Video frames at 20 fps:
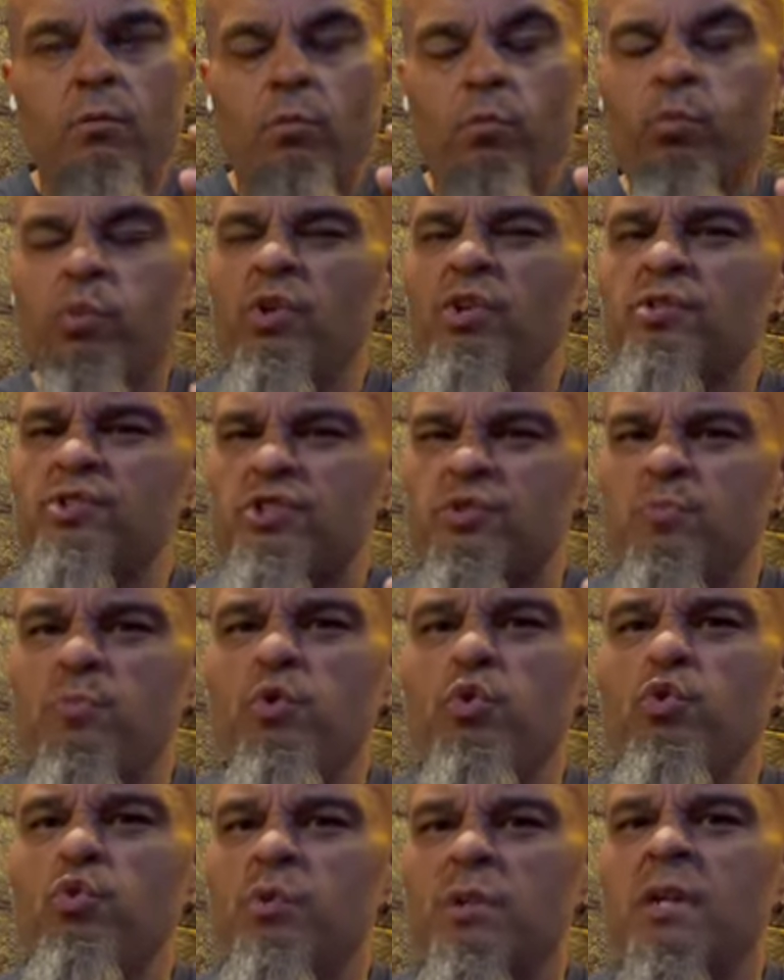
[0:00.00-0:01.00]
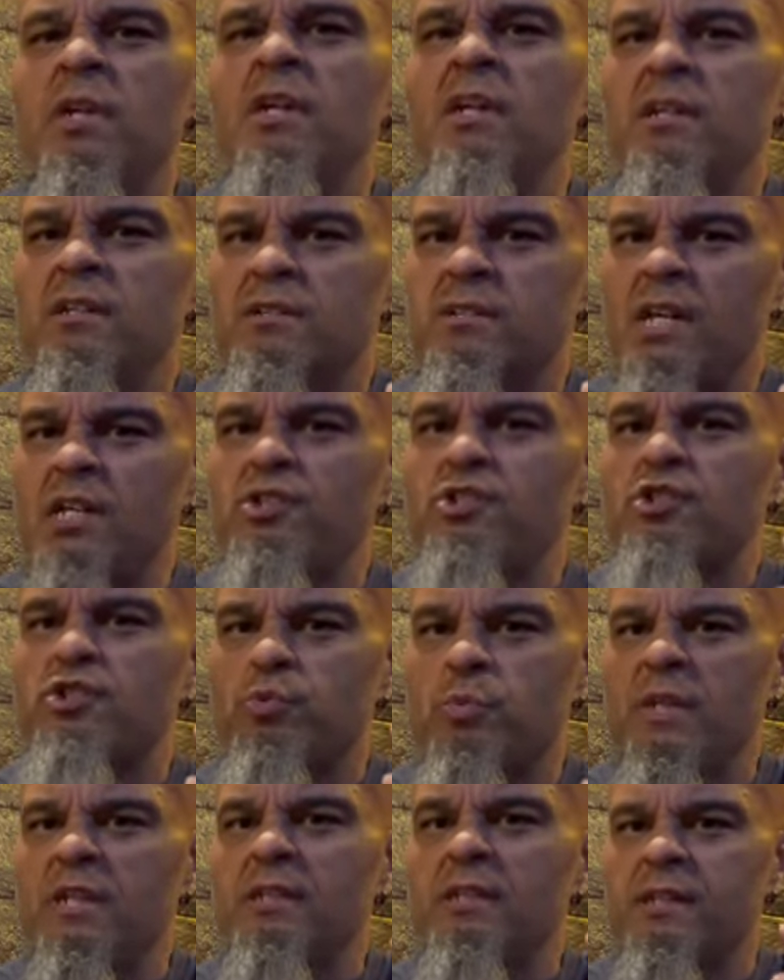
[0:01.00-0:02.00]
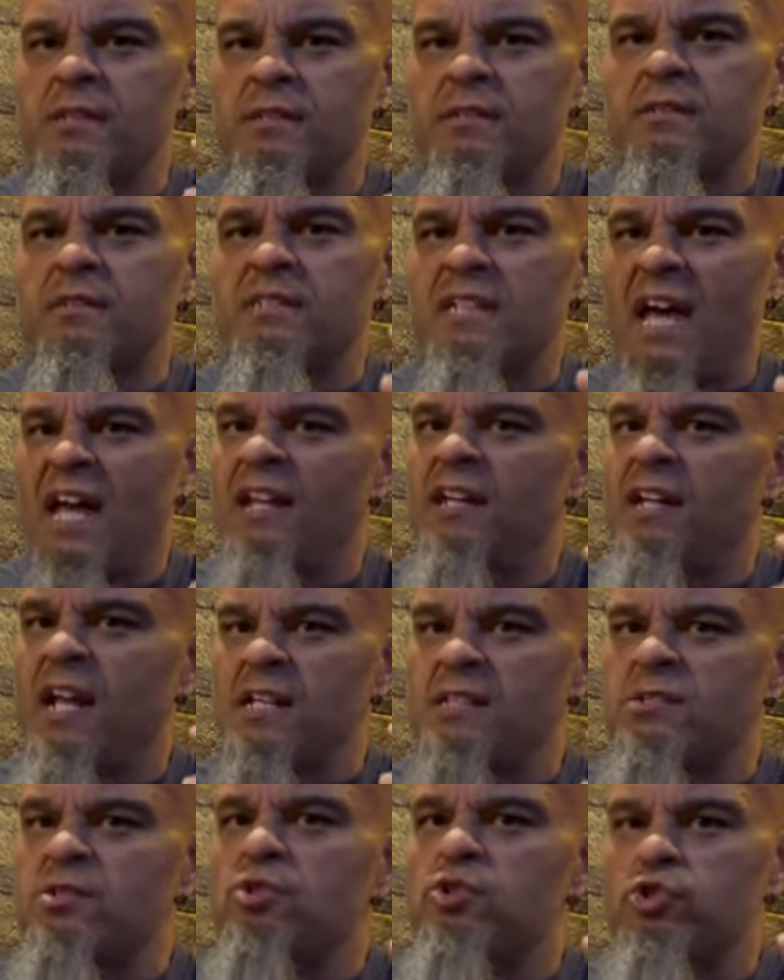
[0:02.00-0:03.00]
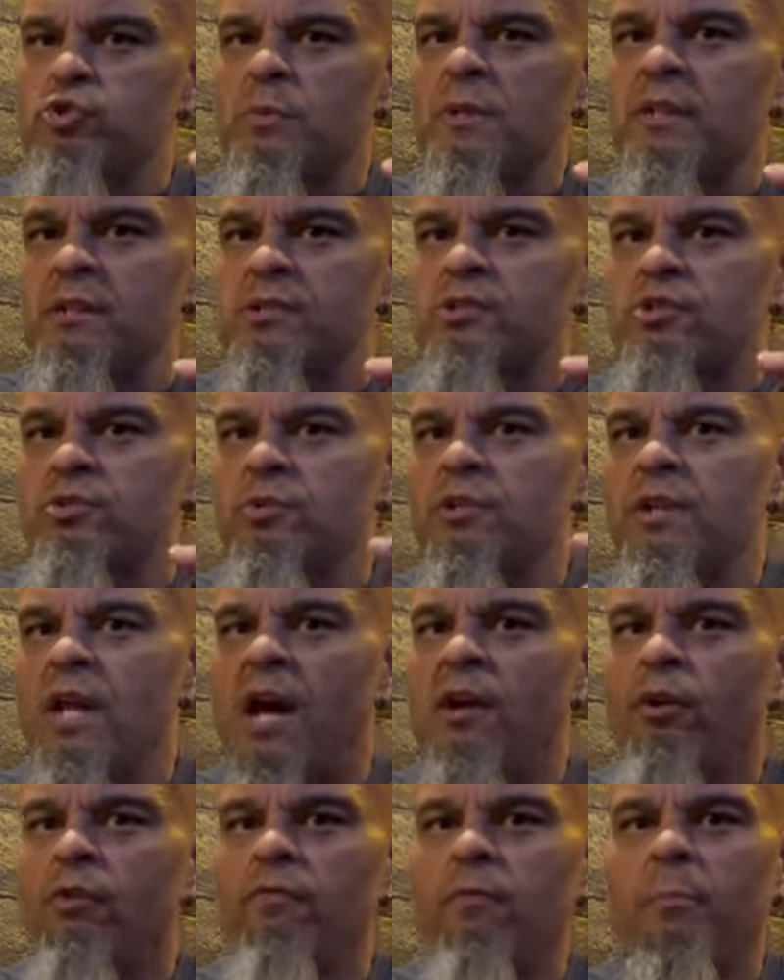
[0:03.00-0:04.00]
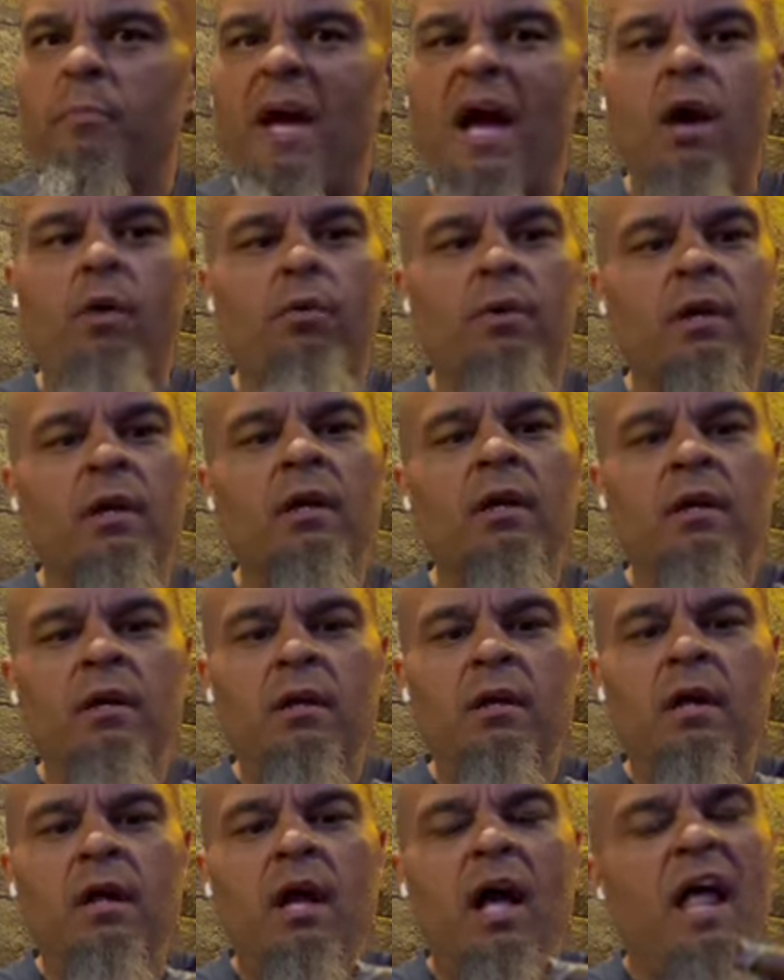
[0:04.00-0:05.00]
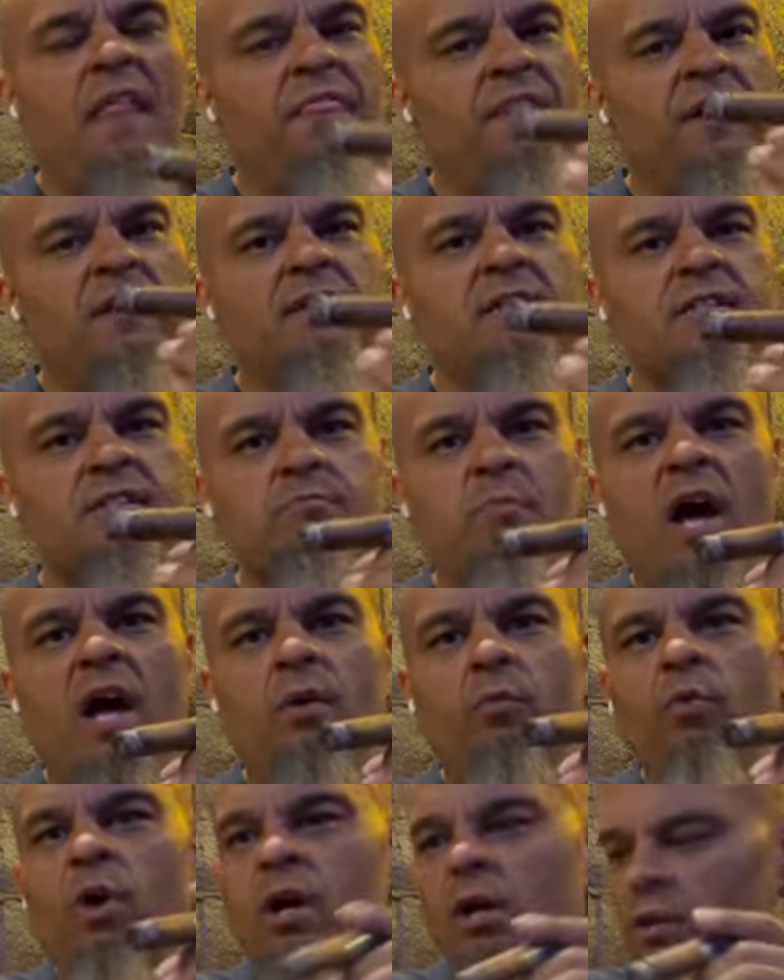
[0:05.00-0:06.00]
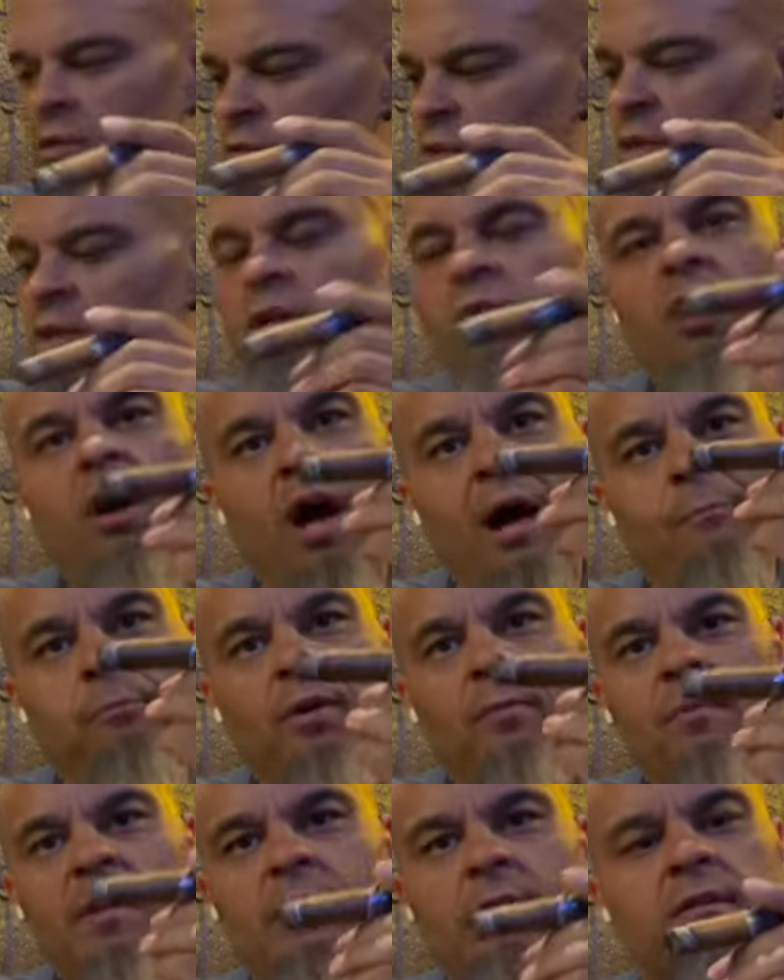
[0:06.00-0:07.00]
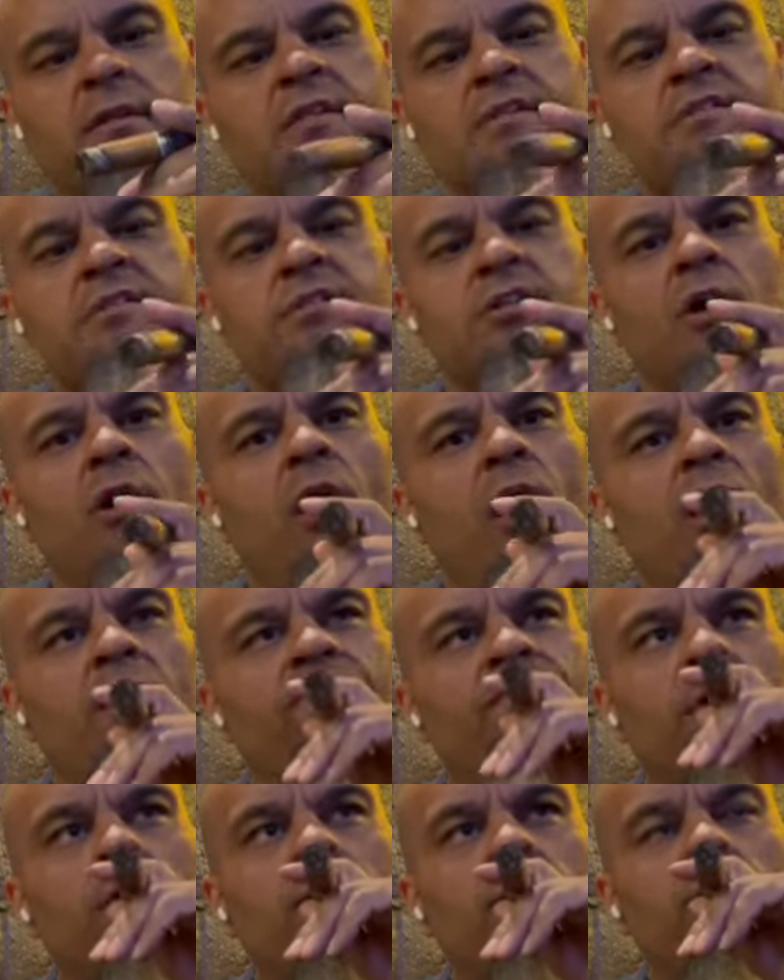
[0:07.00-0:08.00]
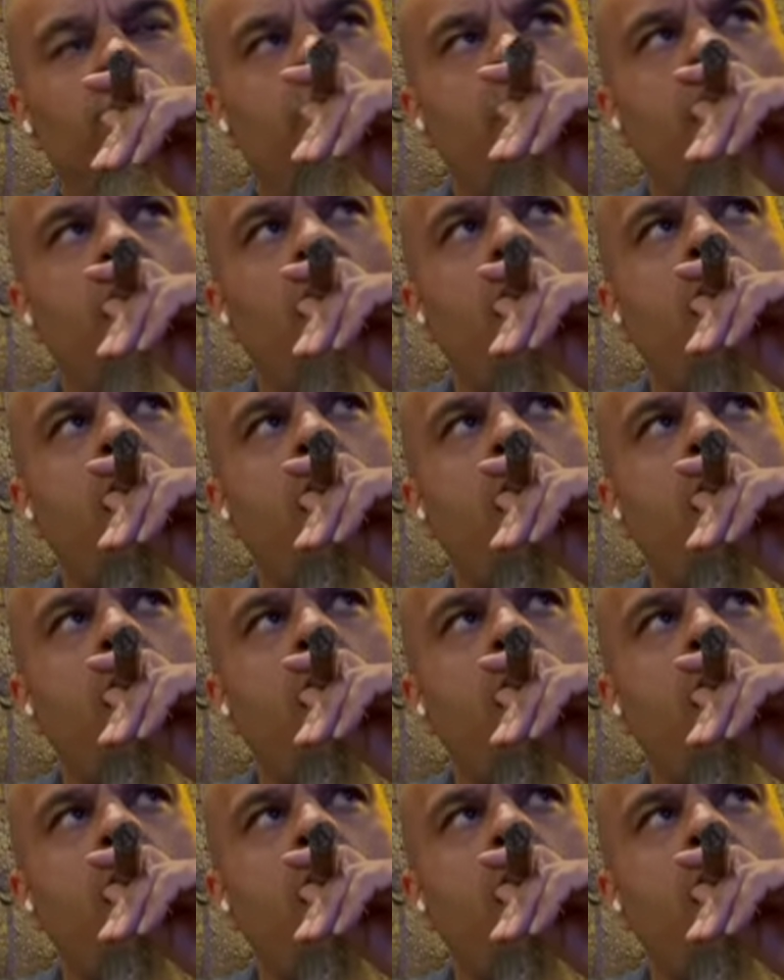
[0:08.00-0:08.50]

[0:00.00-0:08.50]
Real smooth. Touch of sweetness. It's got a nice little sweetness to it, not overpowering. I think this might well complement this cigar very well.